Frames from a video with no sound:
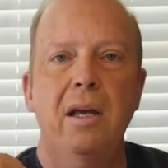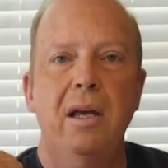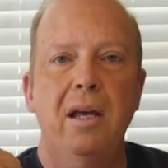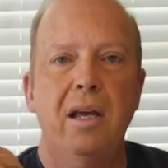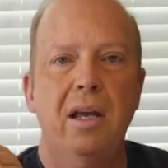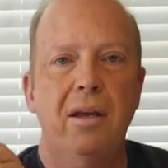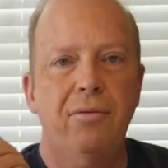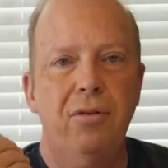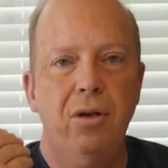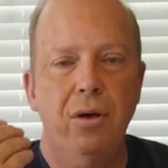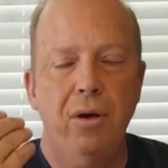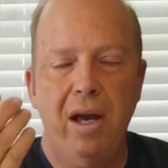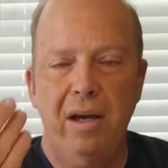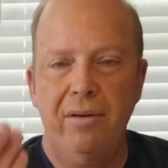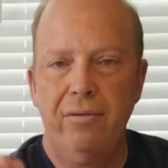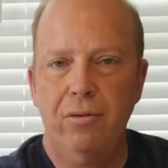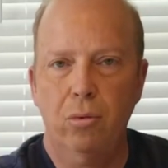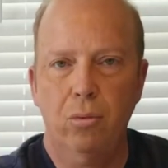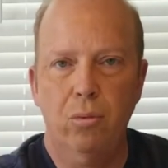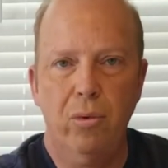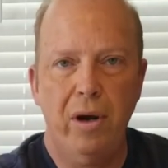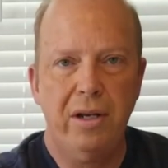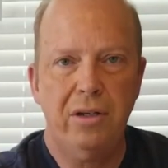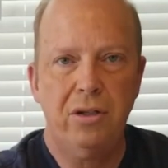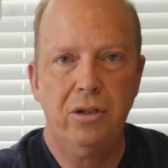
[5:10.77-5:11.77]
If you have a
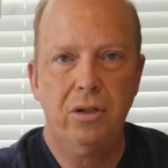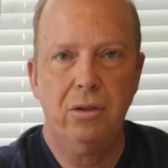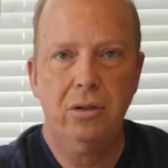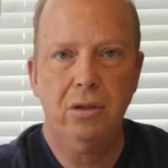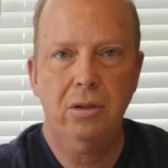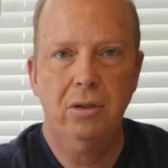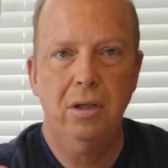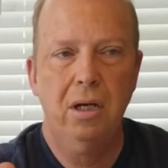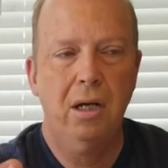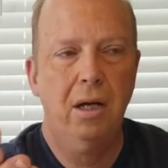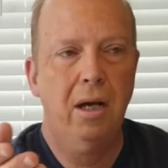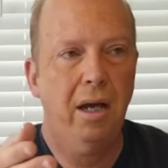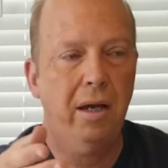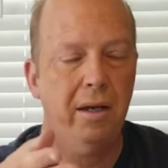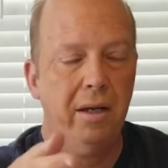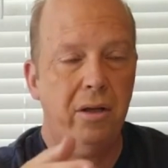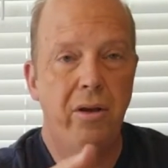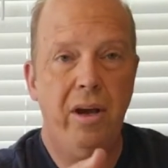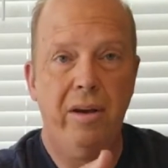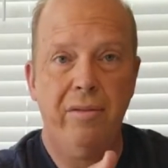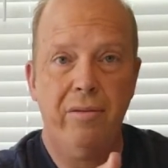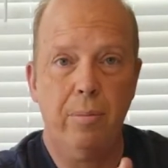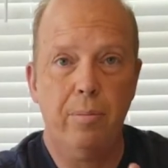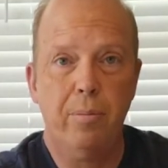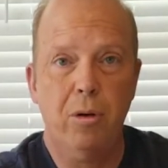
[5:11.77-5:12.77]
rental, you
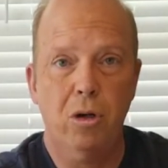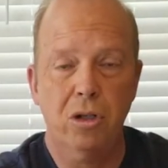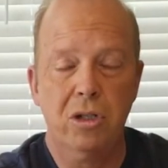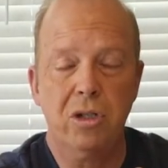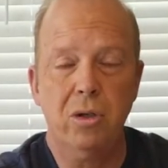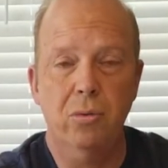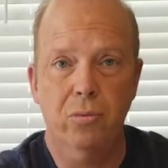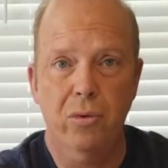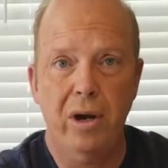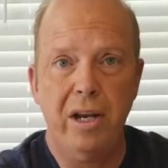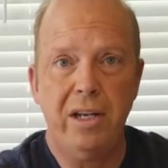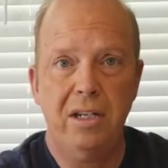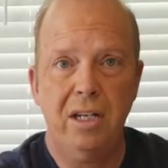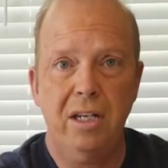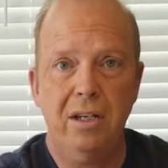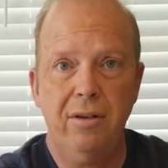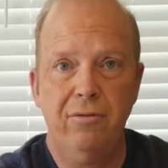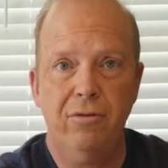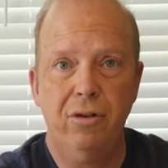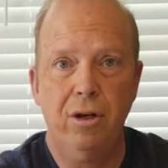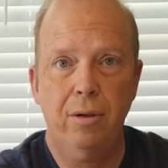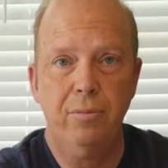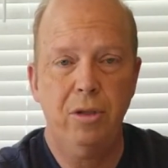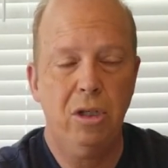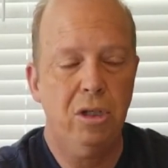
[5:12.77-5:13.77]
have a person renting
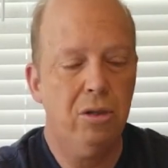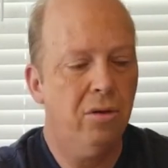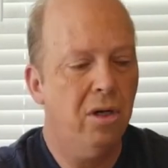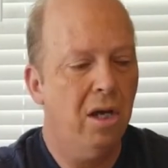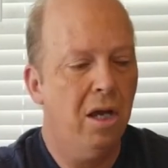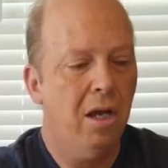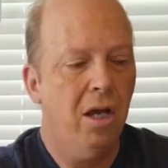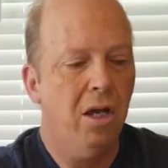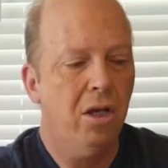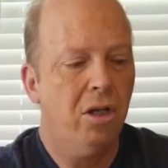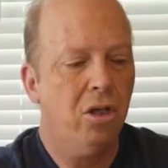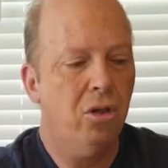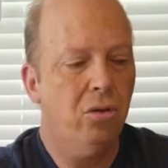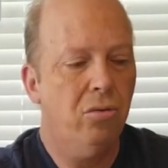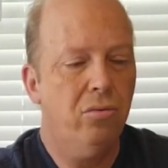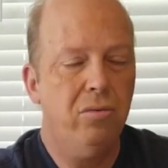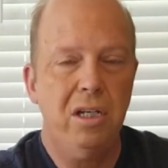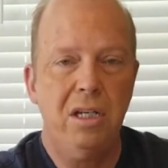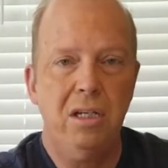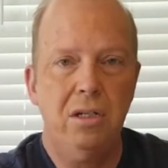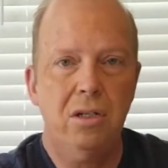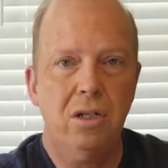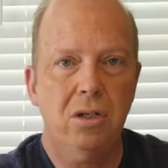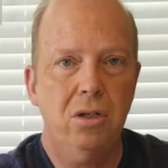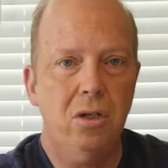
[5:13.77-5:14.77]
from you, you
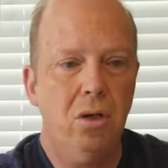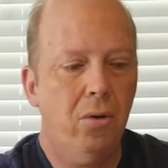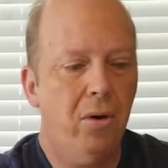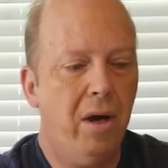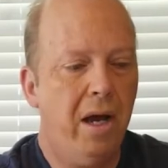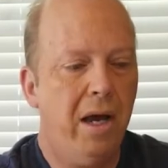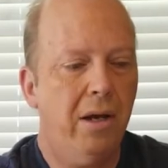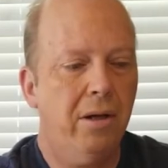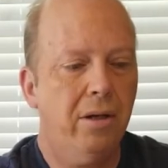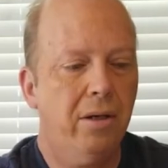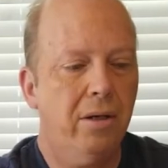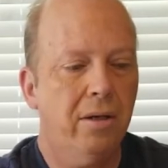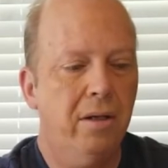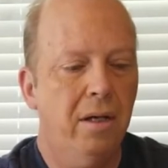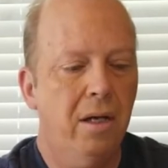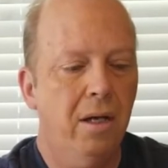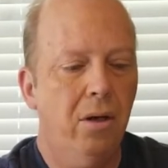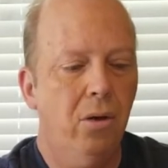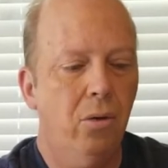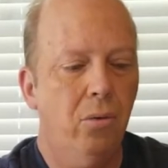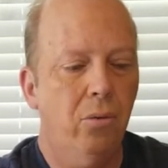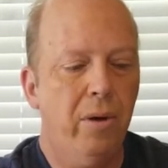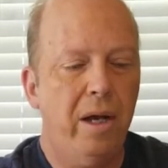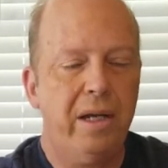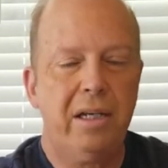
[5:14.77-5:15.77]
need to know how to
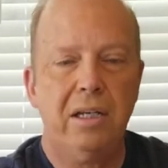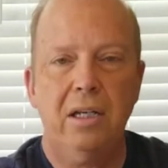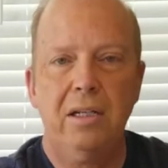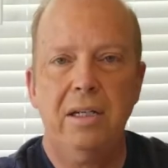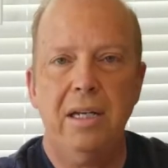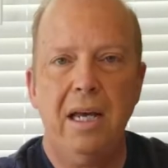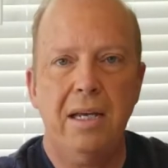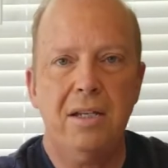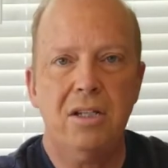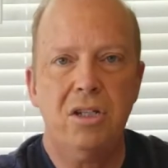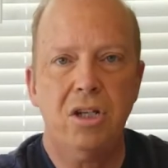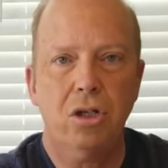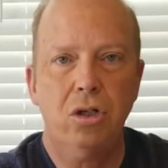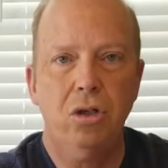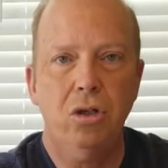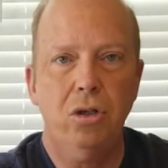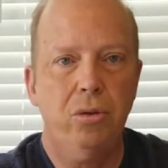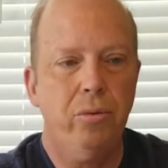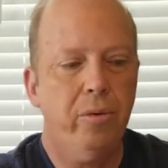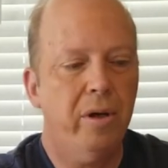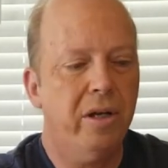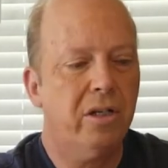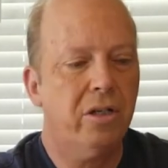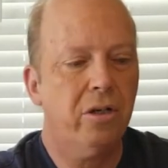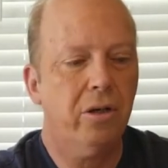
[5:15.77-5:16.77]
recognize a good
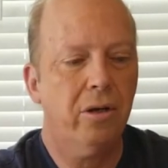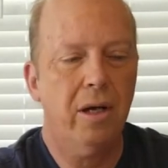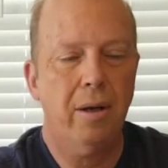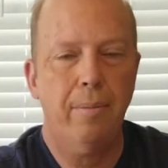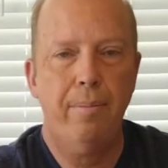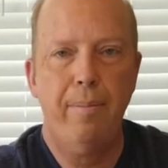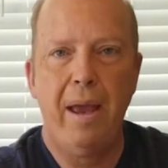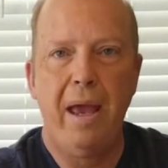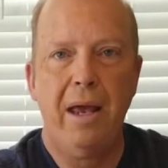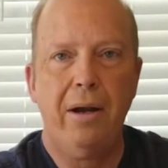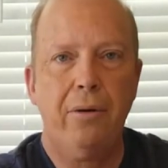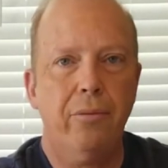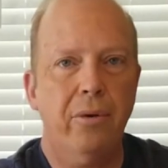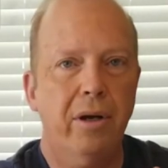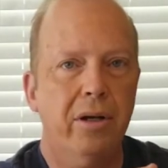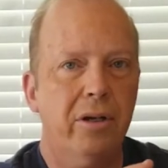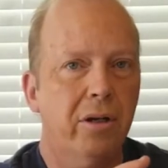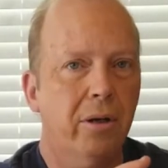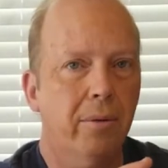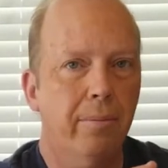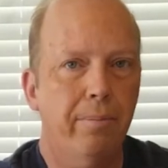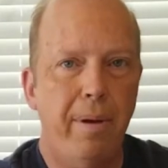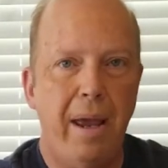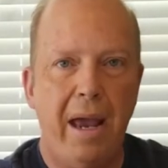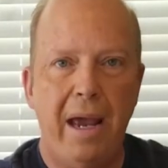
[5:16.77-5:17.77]
renter, a bad
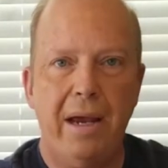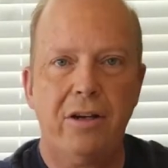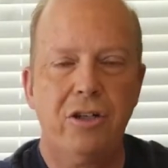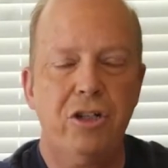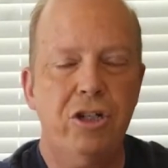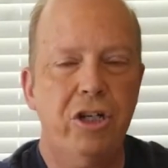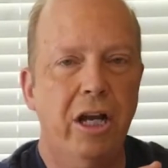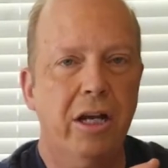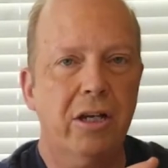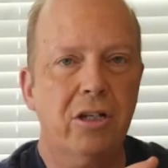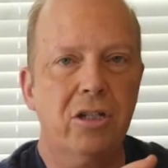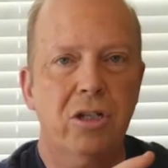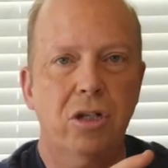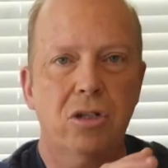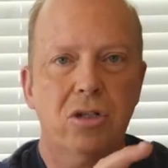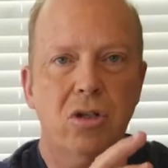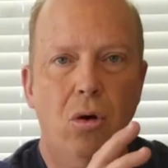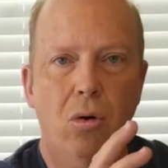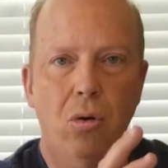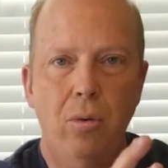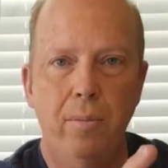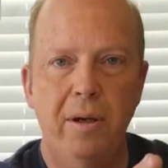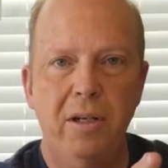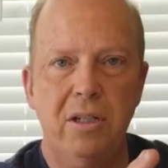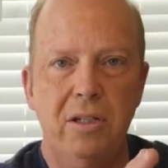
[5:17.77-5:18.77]
renter, back checks. There's a
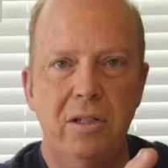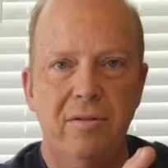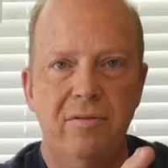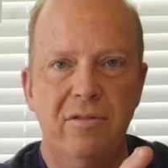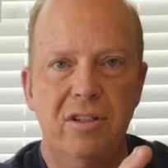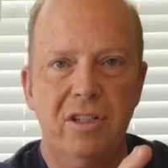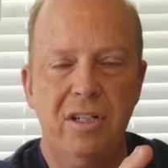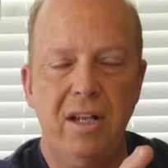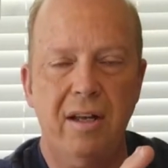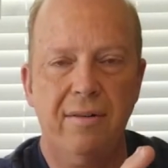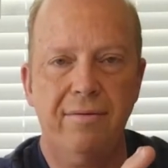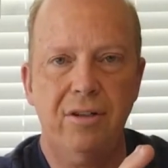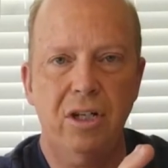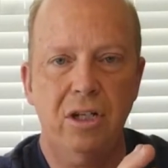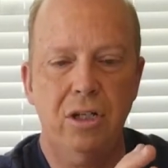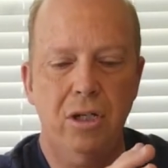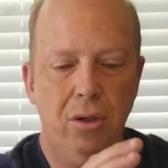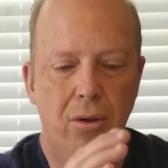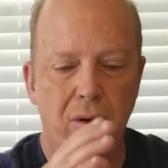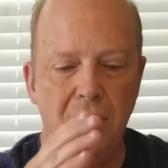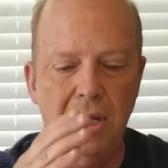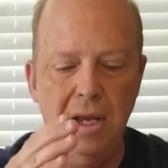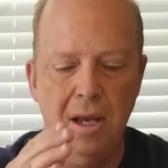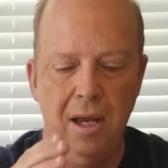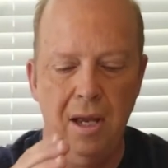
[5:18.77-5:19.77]
whole bunch of stuff to do.